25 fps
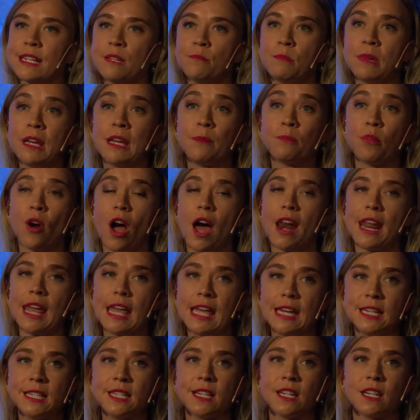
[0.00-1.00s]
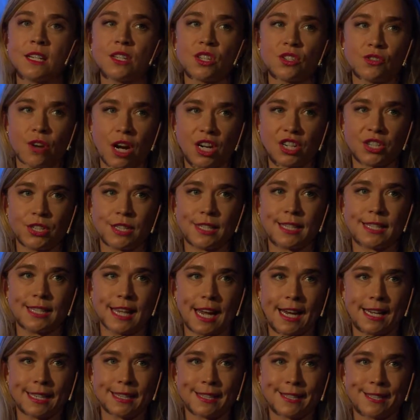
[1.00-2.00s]
can be brought into construction
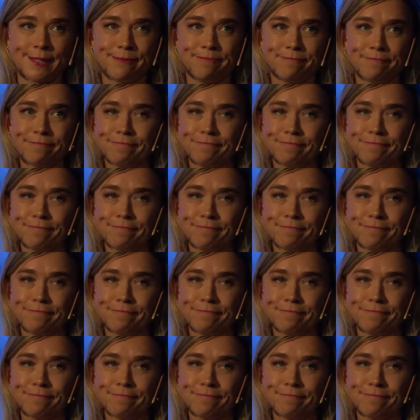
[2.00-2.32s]
sites.